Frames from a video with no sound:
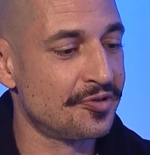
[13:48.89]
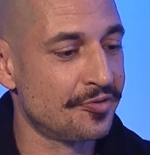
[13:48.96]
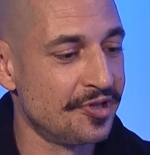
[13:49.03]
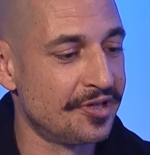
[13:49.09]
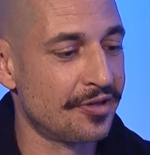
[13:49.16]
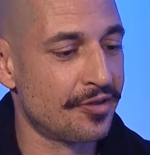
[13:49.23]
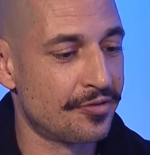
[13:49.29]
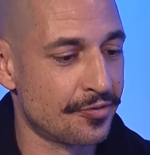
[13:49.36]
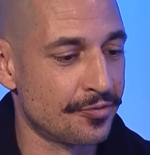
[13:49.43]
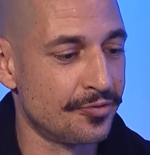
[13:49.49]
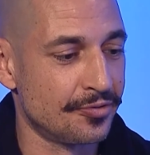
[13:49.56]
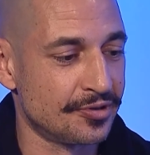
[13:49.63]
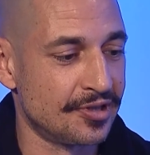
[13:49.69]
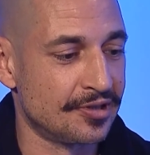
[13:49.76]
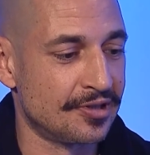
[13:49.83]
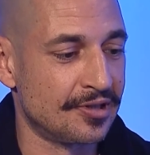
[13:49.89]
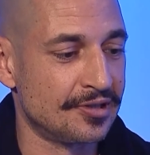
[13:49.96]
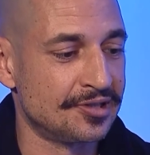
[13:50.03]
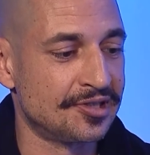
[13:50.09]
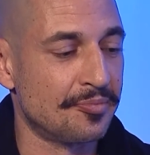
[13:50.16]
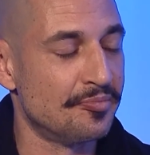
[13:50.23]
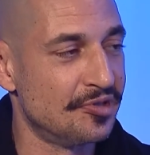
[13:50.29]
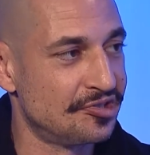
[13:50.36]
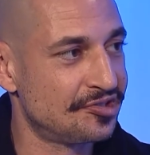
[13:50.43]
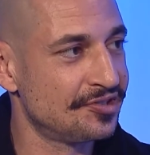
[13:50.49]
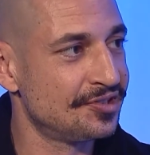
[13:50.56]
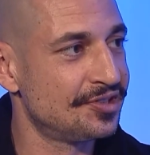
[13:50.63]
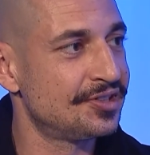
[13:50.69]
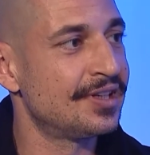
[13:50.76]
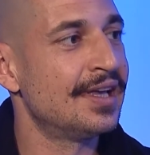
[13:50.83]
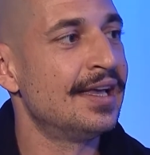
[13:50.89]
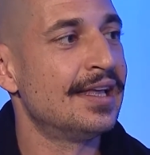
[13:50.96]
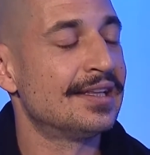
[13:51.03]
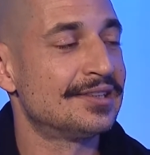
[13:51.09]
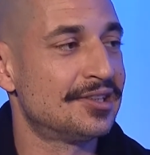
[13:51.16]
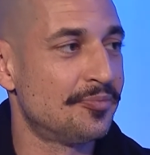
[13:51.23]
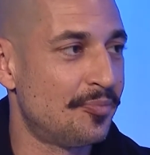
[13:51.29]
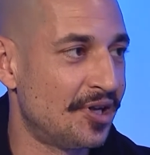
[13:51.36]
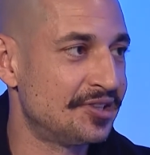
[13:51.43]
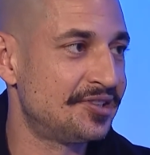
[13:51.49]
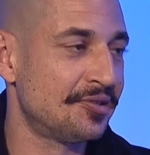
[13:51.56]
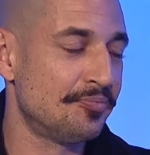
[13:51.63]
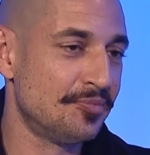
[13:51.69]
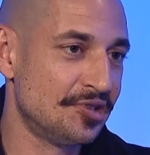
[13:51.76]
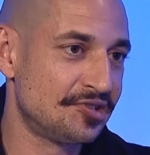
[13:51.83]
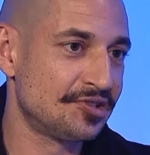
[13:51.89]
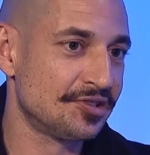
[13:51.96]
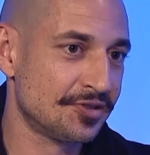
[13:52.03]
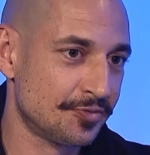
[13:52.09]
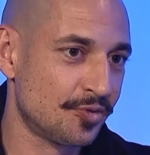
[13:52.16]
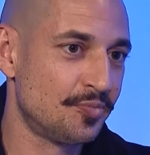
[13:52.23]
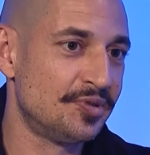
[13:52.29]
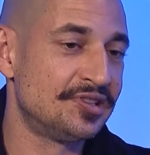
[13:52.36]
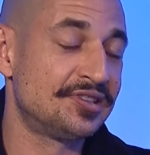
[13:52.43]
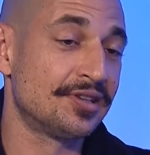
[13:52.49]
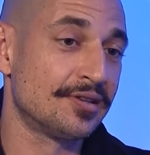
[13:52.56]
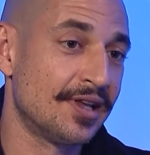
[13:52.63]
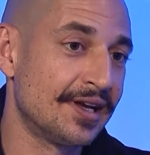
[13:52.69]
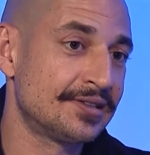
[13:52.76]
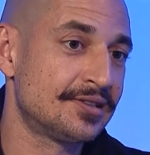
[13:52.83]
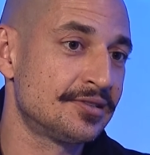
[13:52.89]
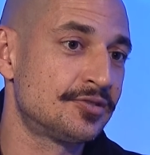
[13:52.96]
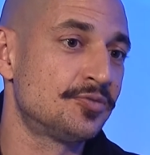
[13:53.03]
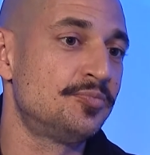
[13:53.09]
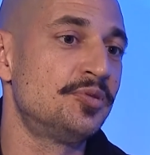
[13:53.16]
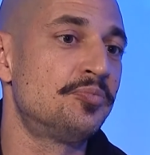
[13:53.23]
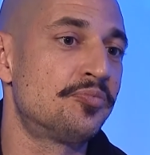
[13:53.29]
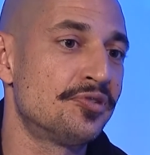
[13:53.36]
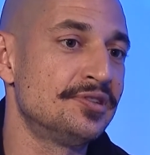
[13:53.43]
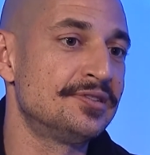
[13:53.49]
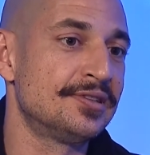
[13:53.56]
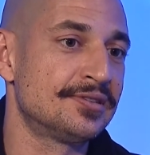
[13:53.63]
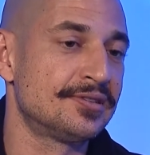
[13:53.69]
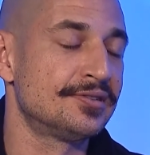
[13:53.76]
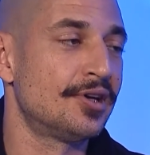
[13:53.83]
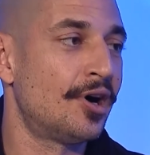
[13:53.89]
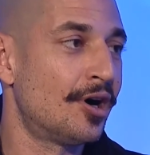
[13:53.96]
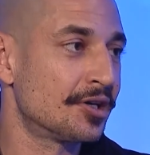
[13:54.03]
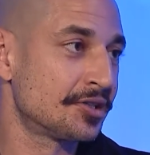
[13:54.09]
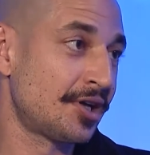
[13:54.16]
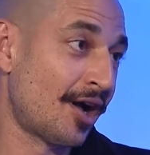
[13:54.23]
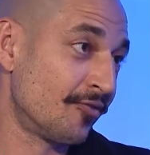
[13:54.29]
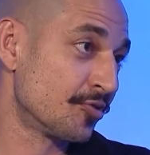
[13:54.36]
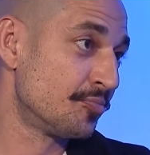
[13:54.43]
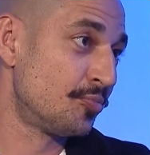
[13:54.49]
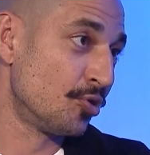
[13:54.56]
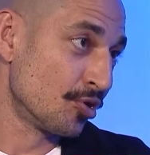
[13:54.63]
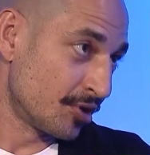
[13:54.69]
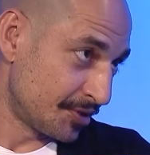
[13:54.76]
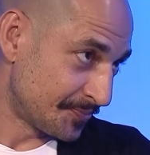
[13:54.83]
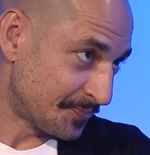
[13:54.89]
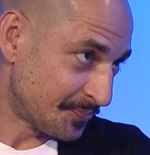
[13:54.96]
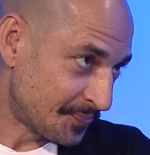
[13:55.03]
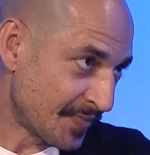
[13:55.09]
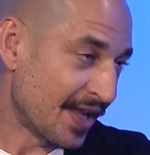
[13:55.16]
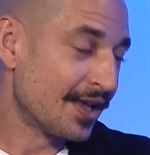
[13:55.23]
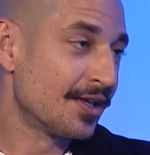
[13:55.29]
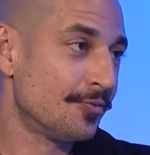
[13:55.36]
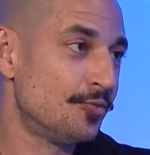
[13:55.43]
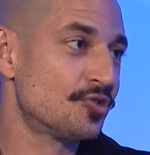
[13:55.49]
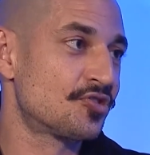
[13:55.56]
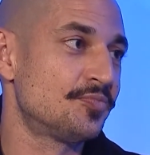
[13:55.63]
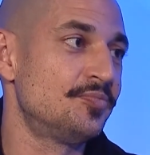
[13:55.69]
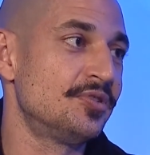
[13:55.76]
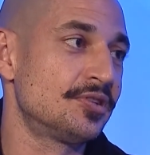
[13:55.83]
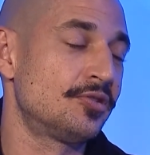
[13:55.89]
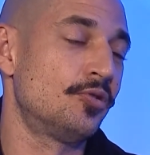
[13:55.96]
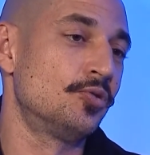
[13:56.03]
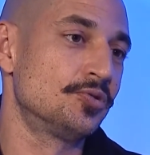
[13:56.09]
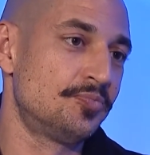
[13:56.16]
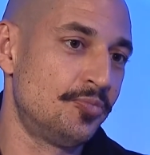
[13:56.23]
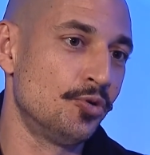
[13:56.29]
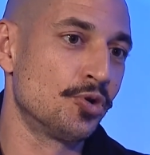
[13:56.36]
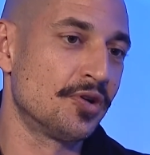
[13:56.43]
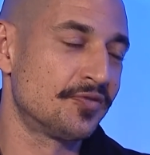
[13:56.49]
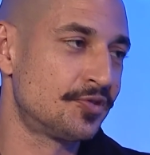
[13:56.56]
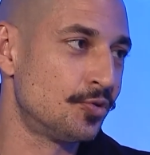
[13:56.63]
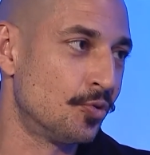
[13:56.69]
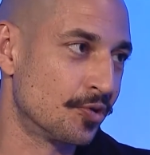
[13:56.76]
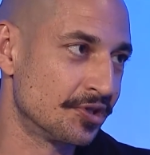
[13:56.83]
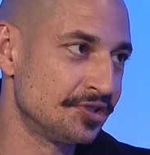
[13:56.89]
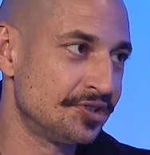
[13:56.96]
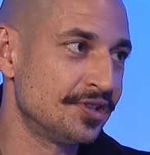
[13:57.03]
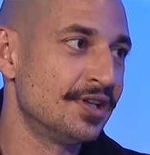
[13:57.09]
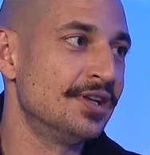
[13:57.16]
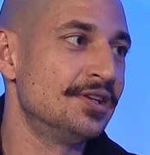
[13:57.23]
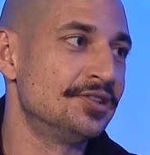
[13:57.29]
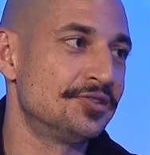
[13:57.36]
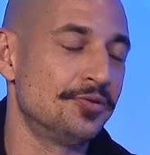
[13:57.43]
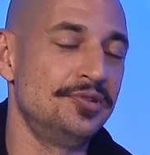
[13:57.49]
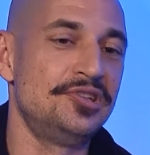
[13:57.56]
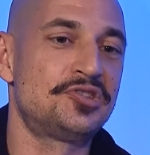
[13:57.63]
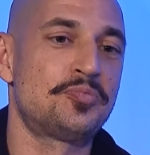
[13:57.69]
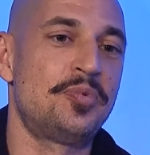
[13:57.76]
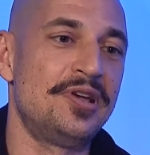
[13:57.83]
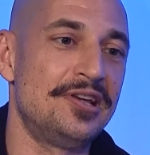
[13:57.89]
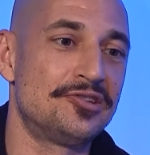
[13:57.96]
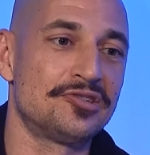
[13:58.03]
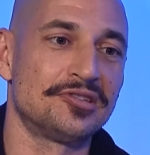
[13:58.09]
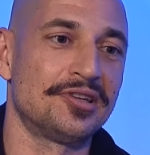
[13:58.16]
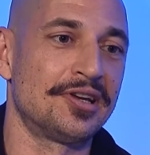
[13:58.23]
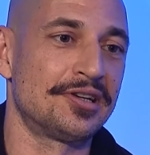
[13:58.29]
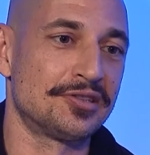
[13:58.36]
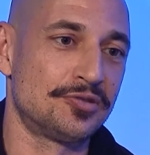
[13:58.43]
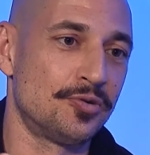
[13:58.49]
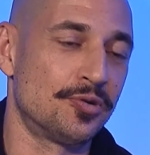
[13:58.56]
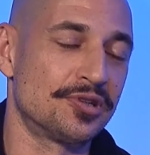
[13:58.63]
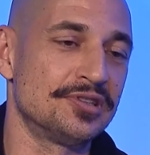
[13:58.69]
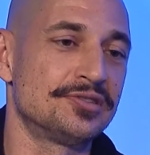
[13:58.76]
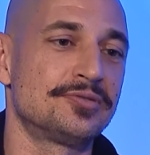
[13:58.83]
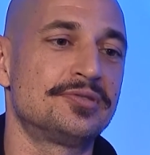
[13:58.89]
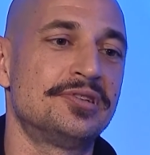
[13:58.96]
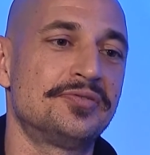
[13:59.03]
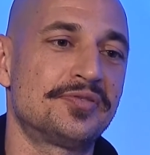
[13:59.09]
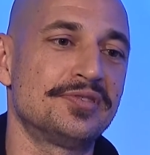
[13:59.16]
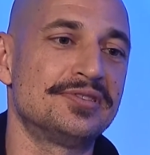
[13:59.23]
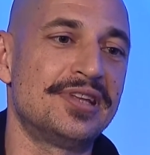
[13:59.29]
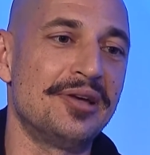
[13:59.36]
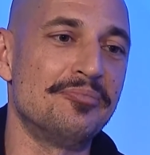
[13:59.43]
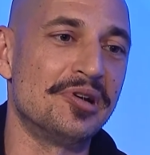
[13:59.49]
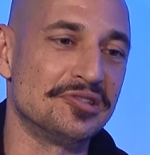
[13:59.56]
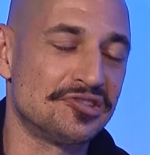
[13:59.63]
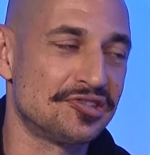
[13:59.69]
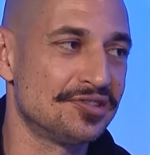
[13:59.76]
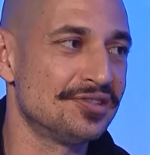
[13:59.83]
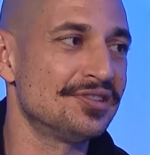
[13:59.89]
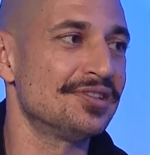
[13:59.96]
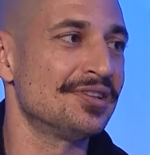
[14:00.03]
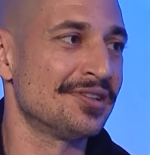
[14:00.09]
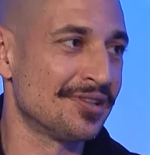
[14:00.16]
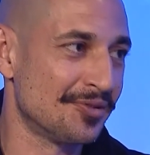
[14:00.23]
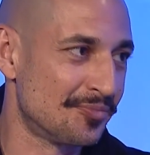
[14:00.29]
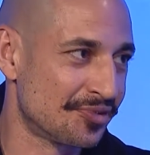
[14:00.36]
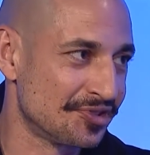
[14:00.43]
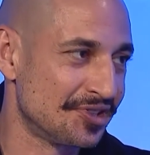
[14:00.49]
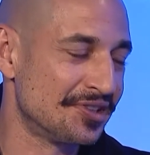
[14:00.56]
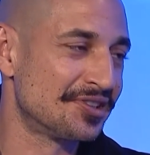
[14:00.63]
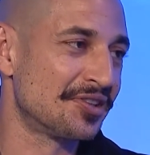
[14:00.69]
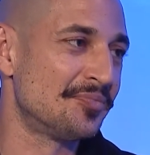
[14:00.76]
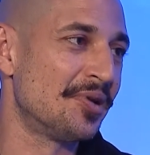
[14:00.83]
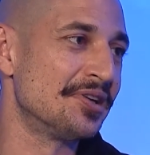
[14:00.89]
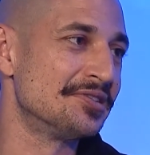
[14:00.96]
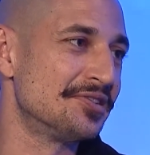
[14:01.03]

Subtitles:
reading through the submissions. The best submissions will be selected to be printed in a hardcover book, which would be called Book of Doors. So each page is like a door into a different dimension, presented by a